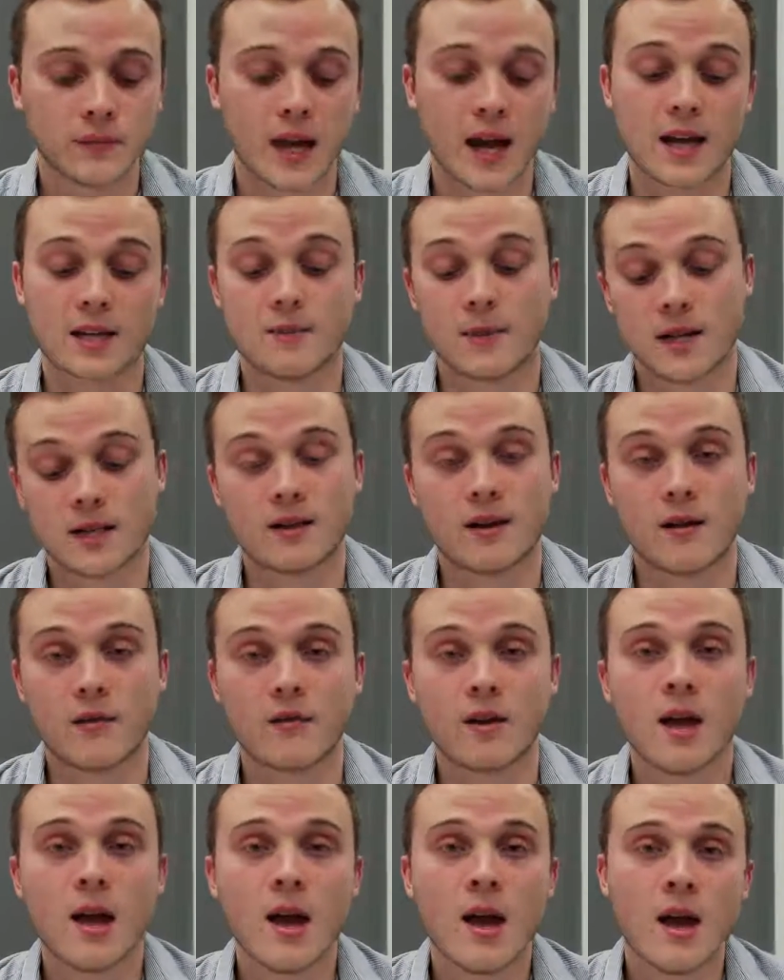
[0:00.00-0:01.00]
as
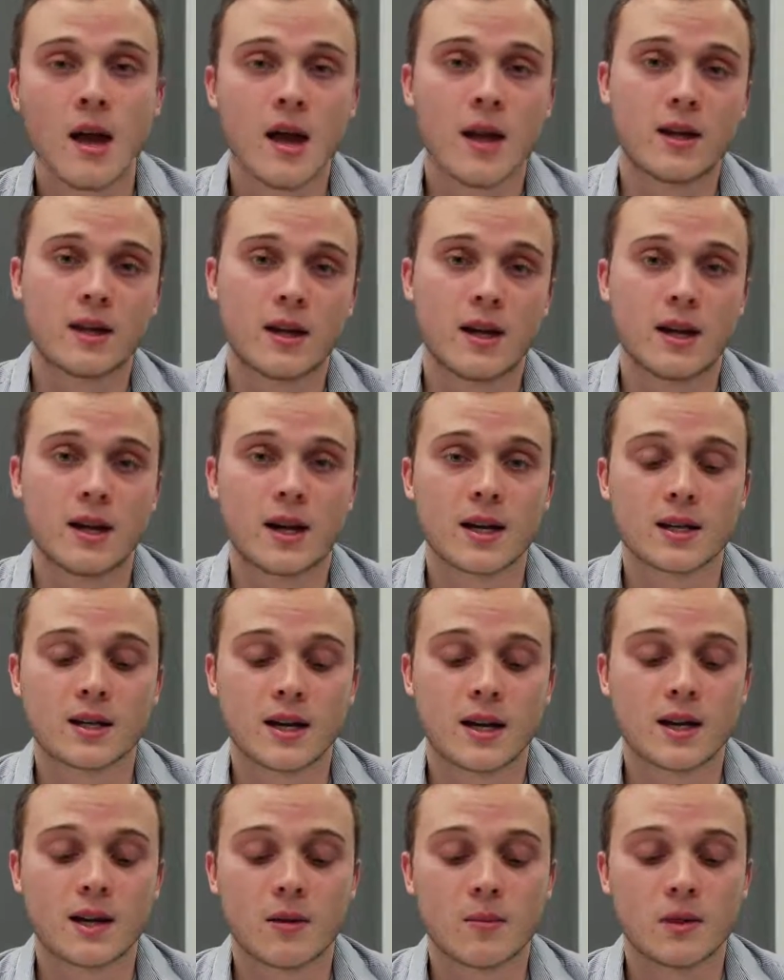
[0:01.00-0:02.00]
myself. The next
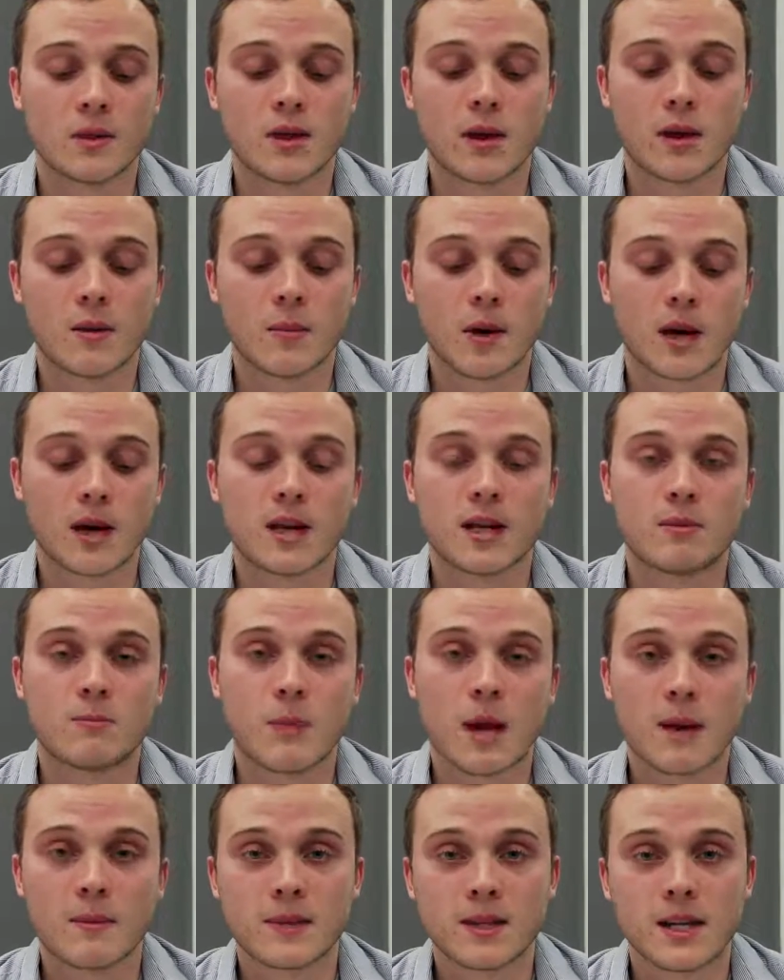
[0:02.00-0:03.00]
stock I'll be talking about is
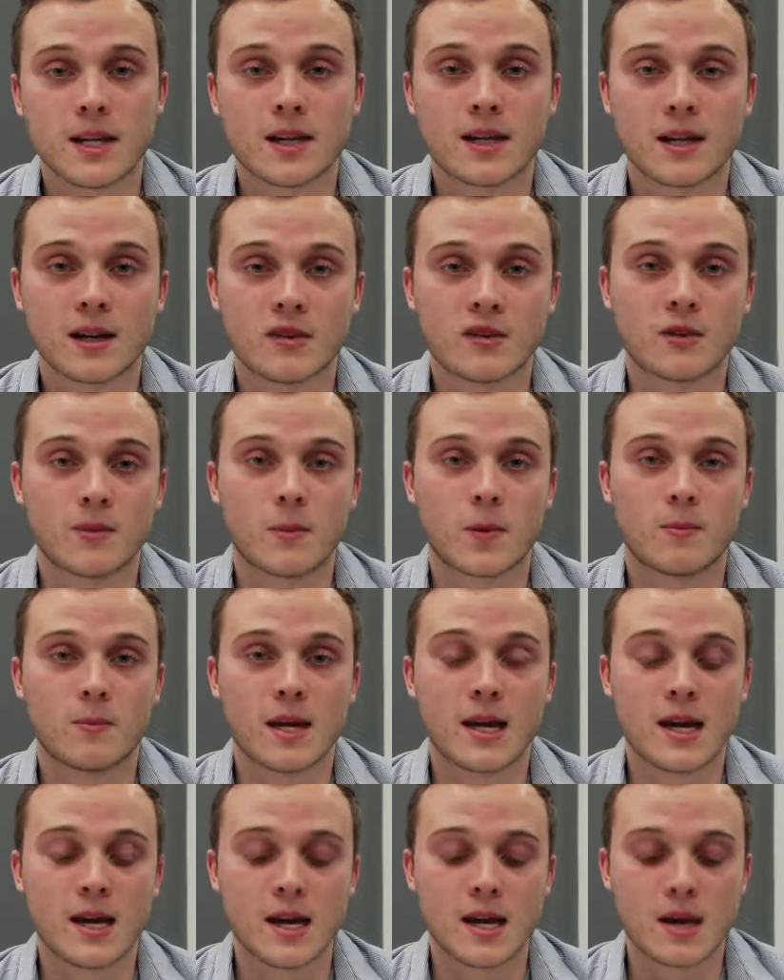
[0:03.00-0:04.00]
Pepsi, ticker symbol
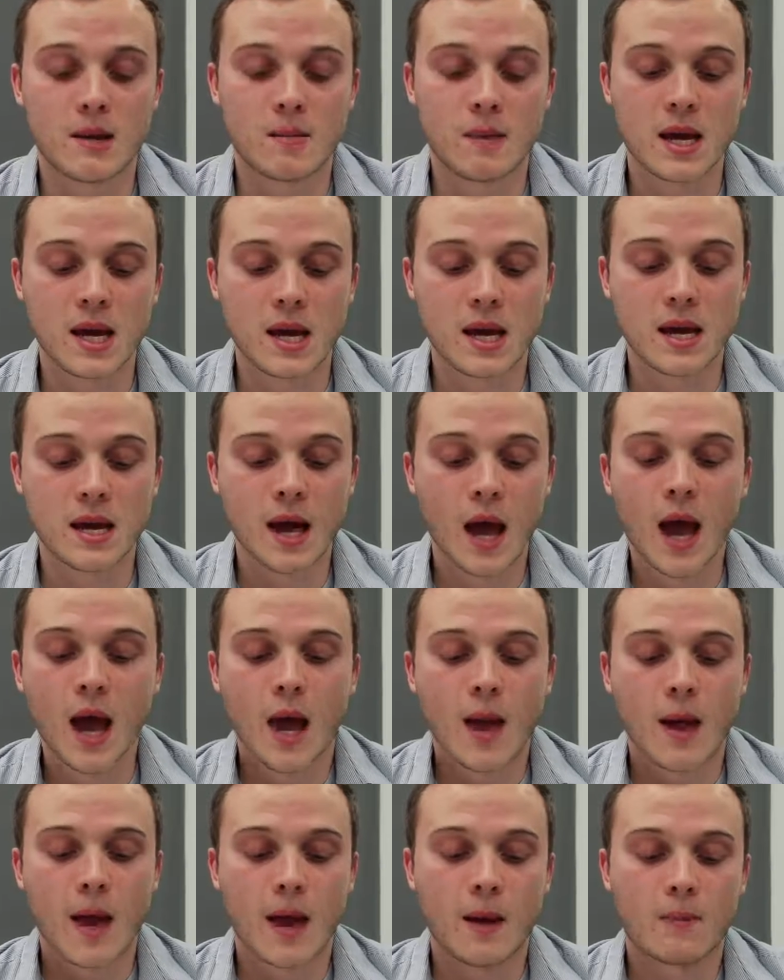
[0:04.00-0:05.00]
PEP,
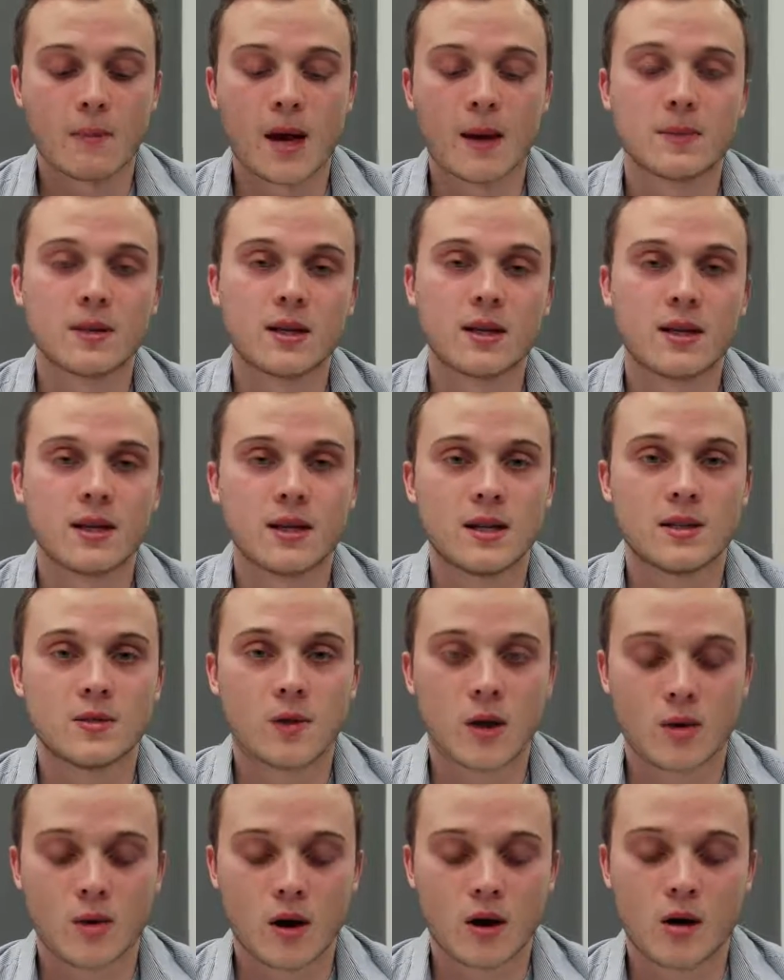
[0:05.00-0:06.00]
and Pepsi is
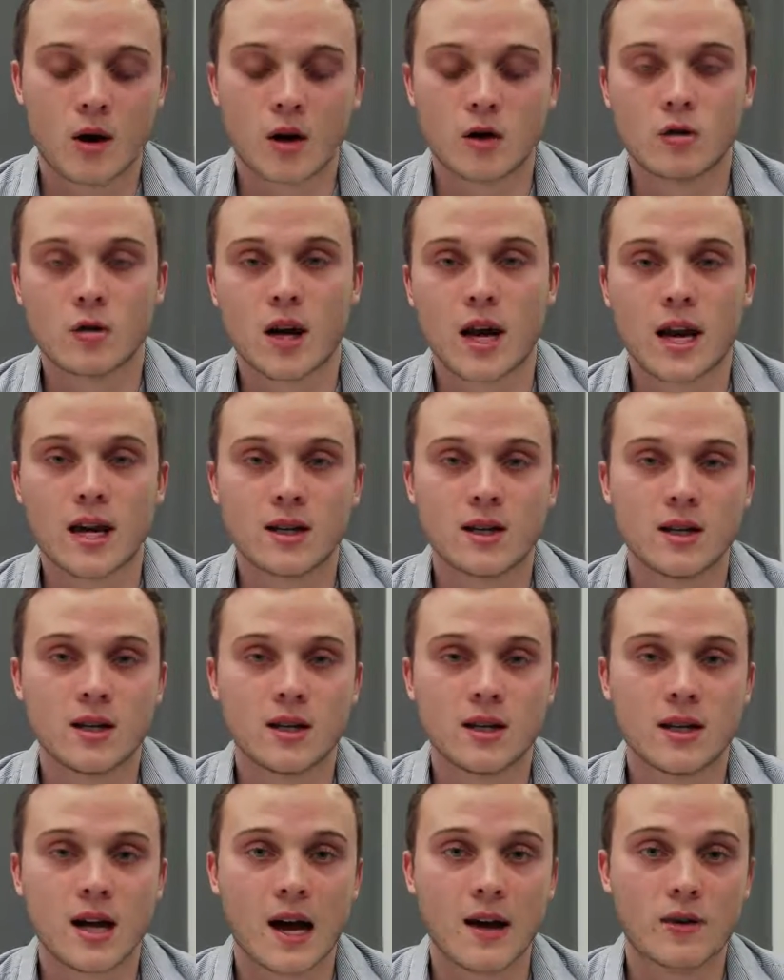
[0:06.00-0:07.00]
right around
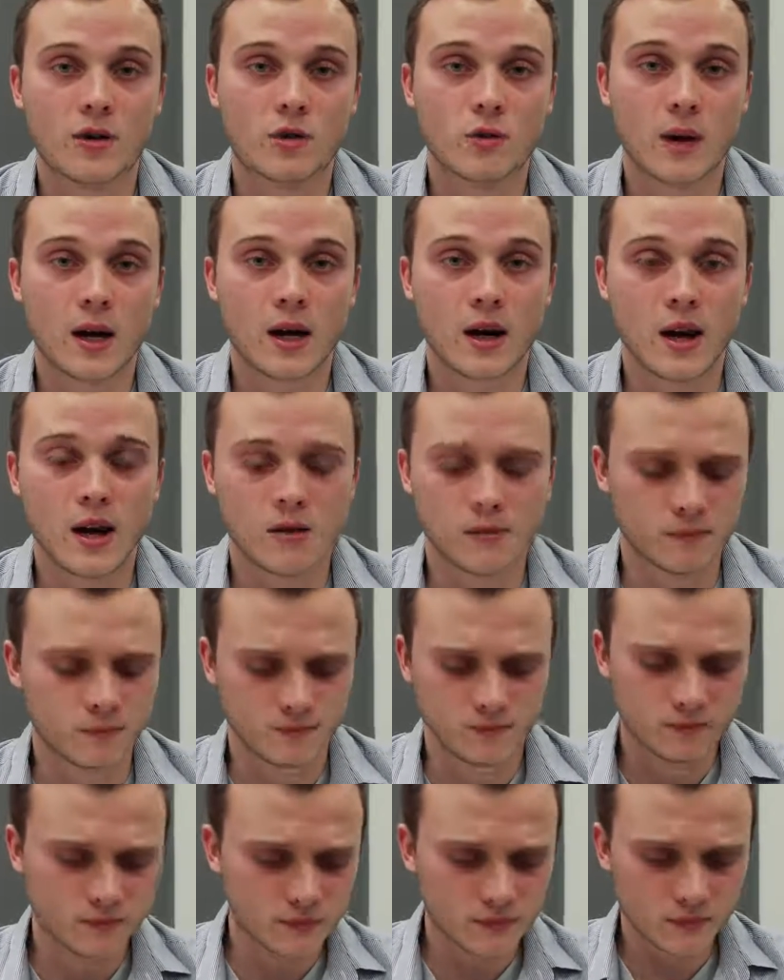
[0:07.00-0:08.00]
$118 right now.